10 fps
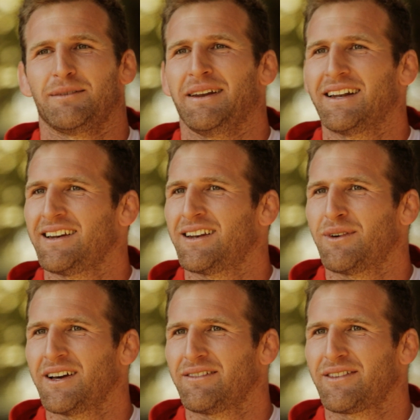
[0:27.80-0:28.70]
be leading the
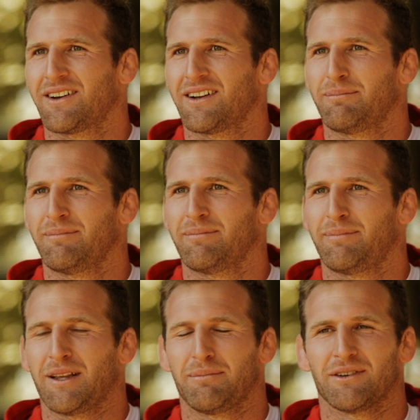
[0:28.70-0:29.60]
way, you've got to
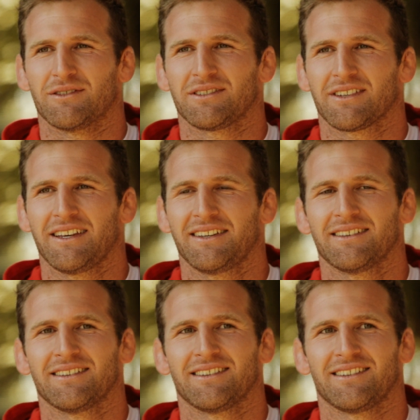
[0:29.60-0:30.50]
be a bit risky,
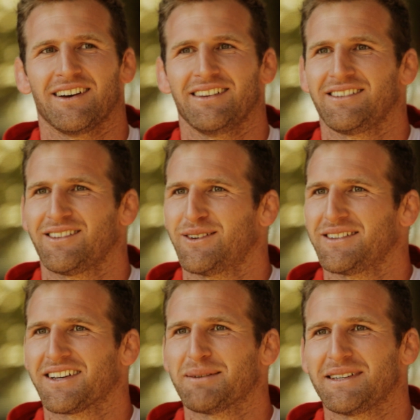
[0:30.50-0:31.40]
so there's always
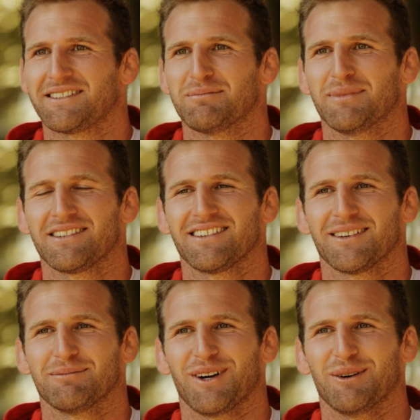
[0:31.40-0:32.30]
going to be some misses,
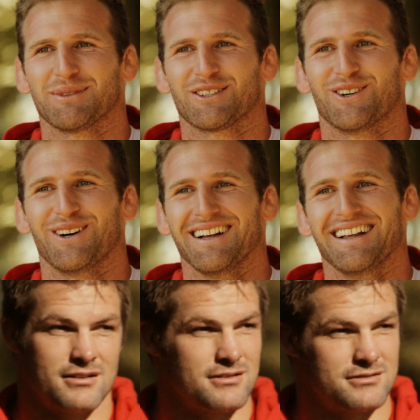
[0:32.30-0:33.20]
I'm, I'm sure.
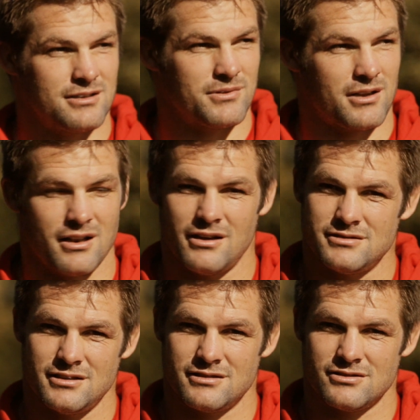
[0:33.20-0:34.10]
Some of the clothes
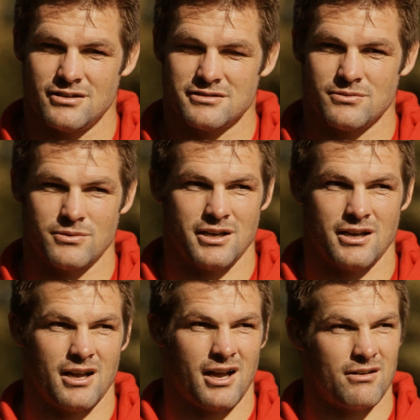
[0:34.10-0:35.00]
he decides to
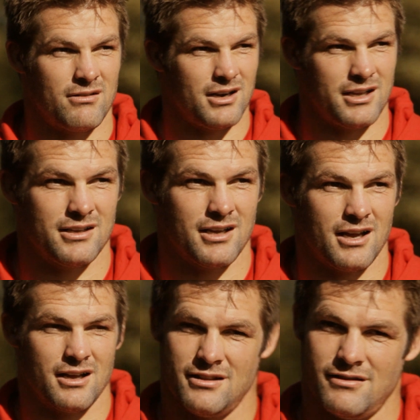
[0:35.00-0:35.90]
wear aren't really
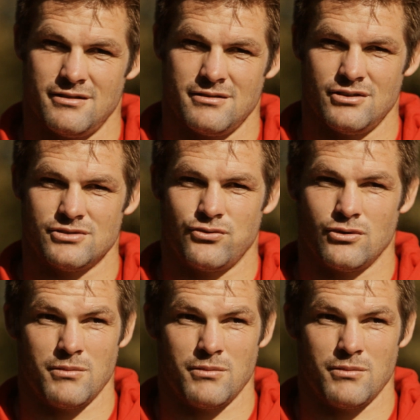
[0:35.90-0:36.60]
uh, in the loose forward